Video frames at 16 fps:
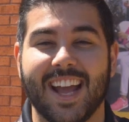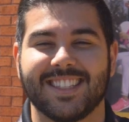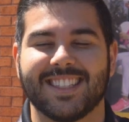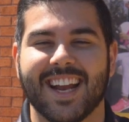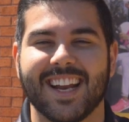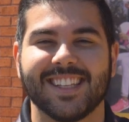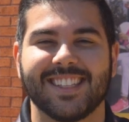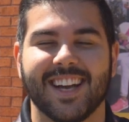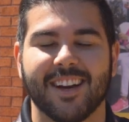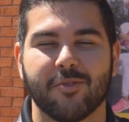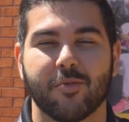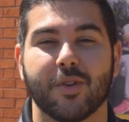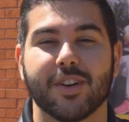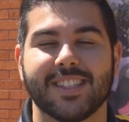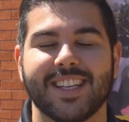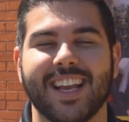At Tiny Town,
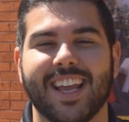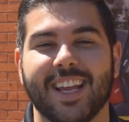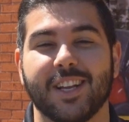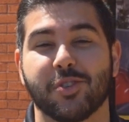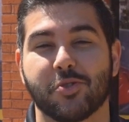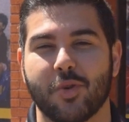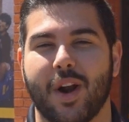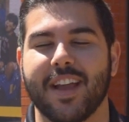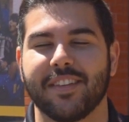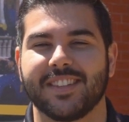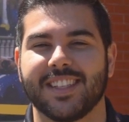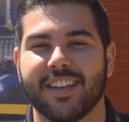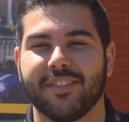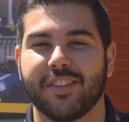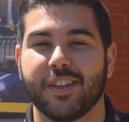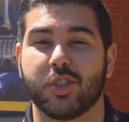we're taking drive
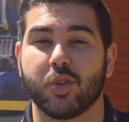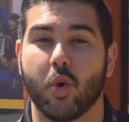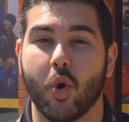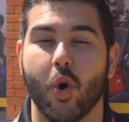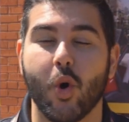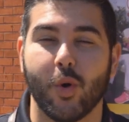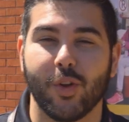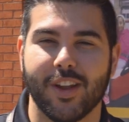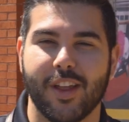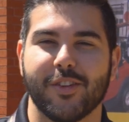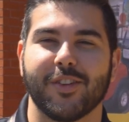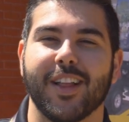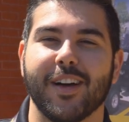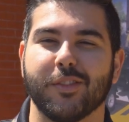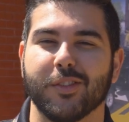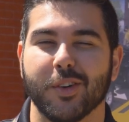safely to a whole
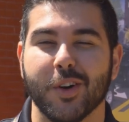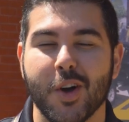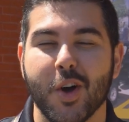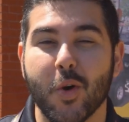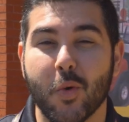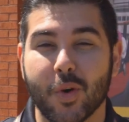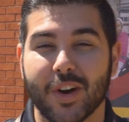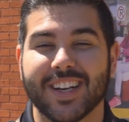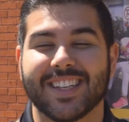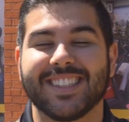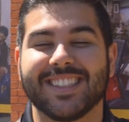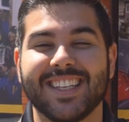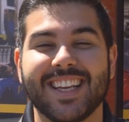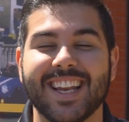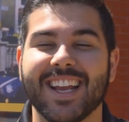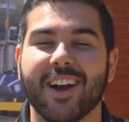nother level. We're
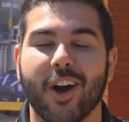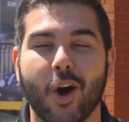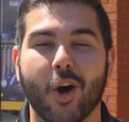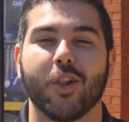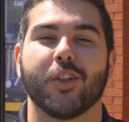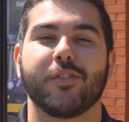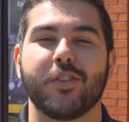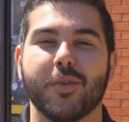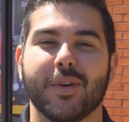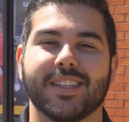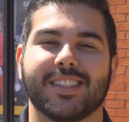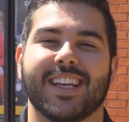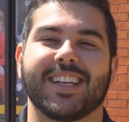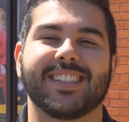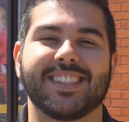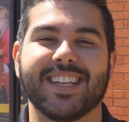exceeding all of
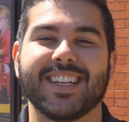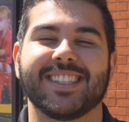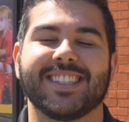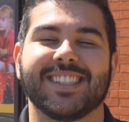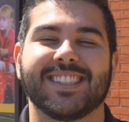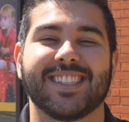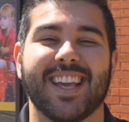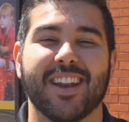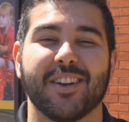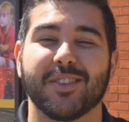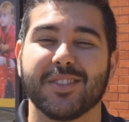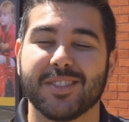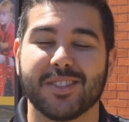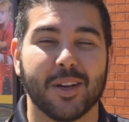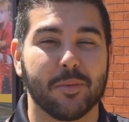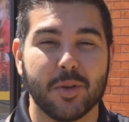USA CDC
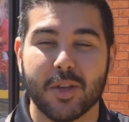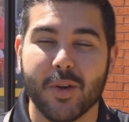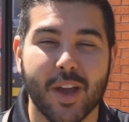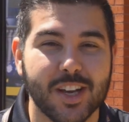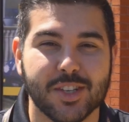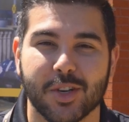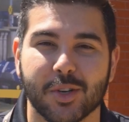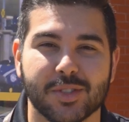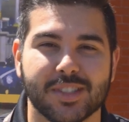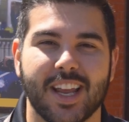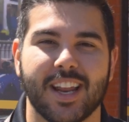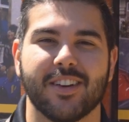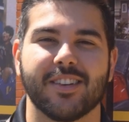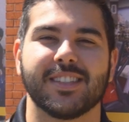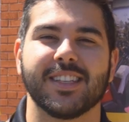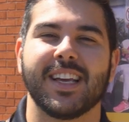standards, WHO
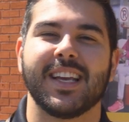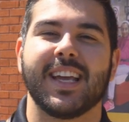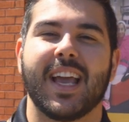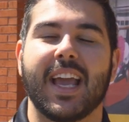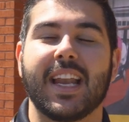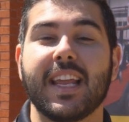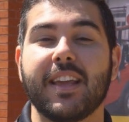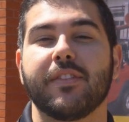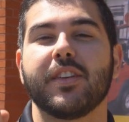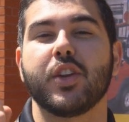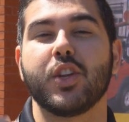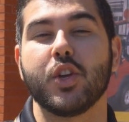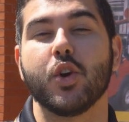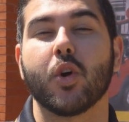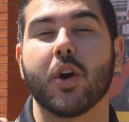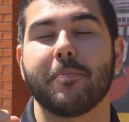standards, and even
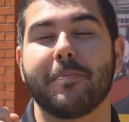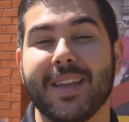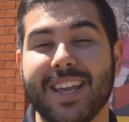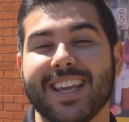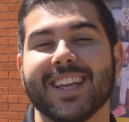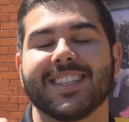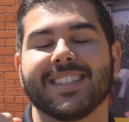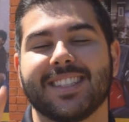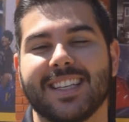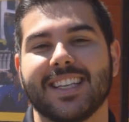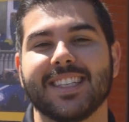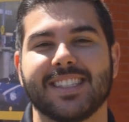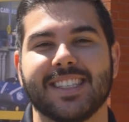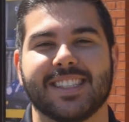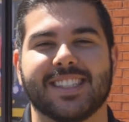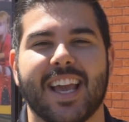European
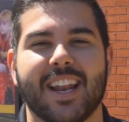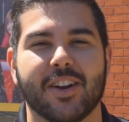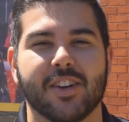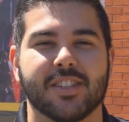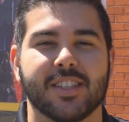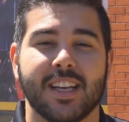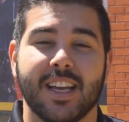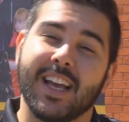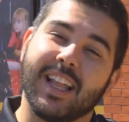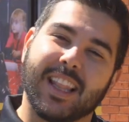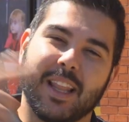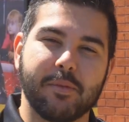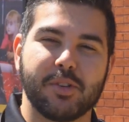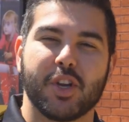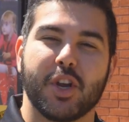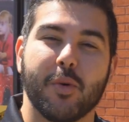CDC standards.
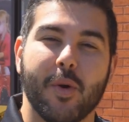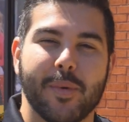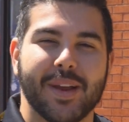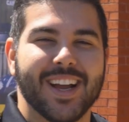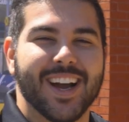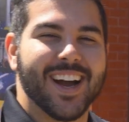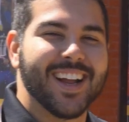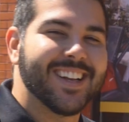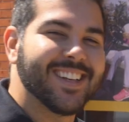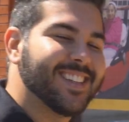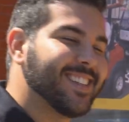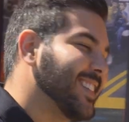Let me show you what we got.